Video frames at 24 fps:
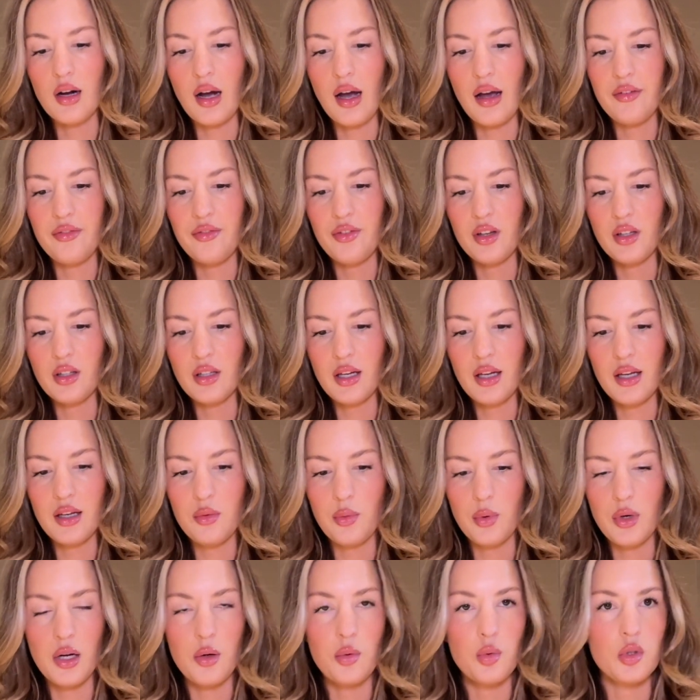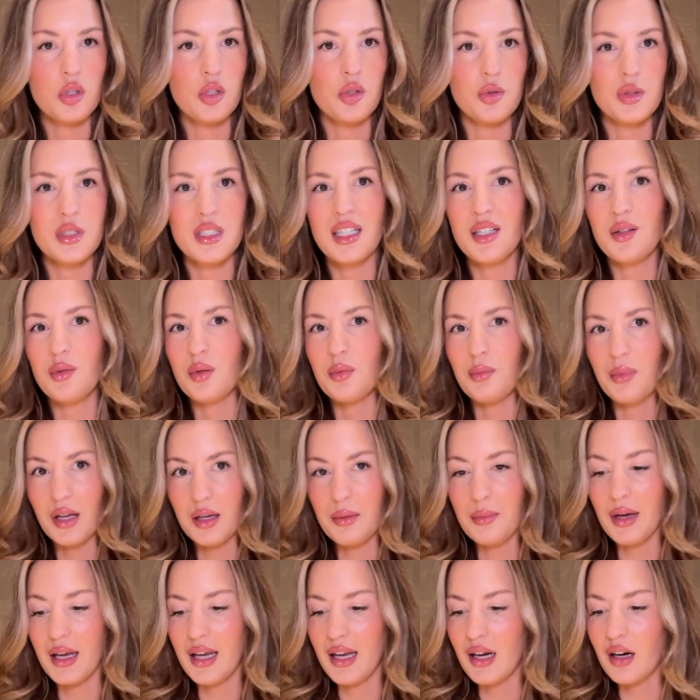I feel like when I would use it, it would make
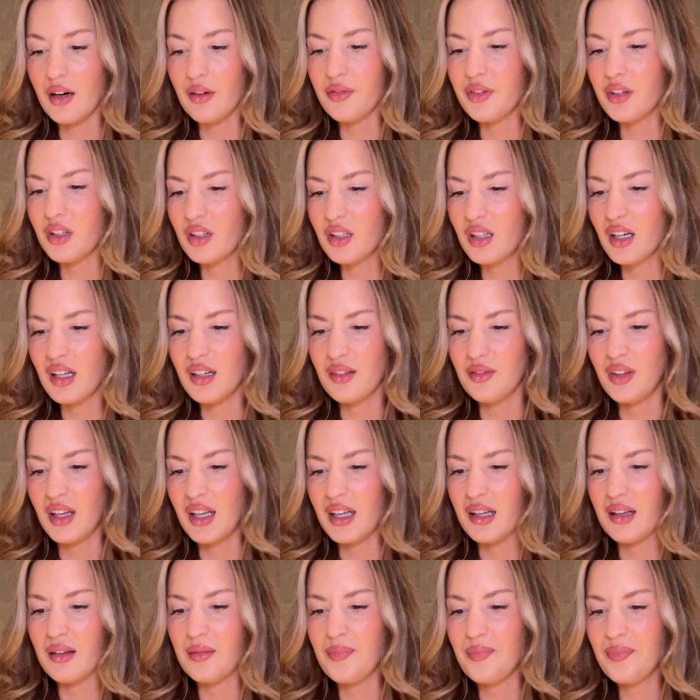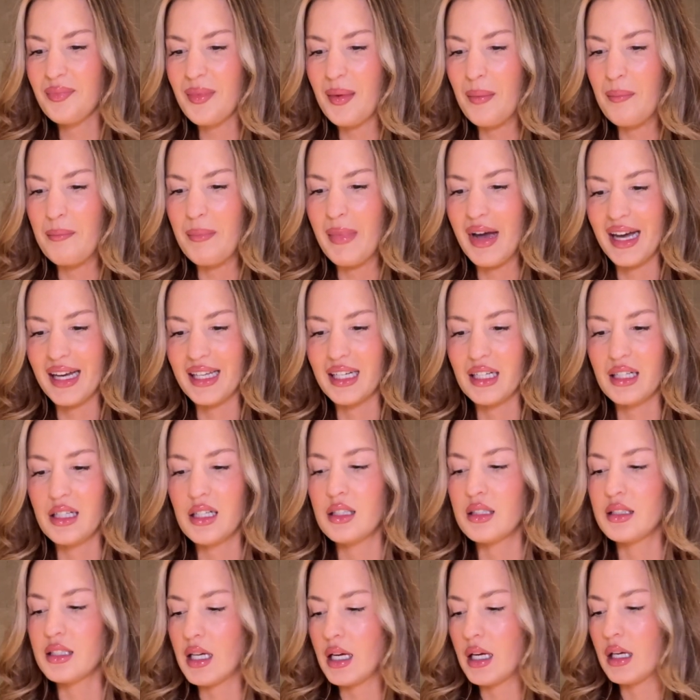my hair feel kind of like matted and
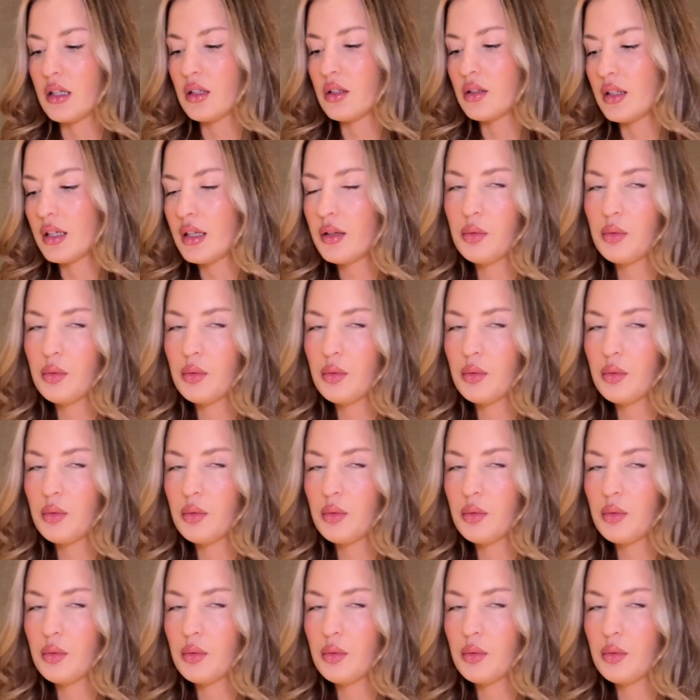tangly,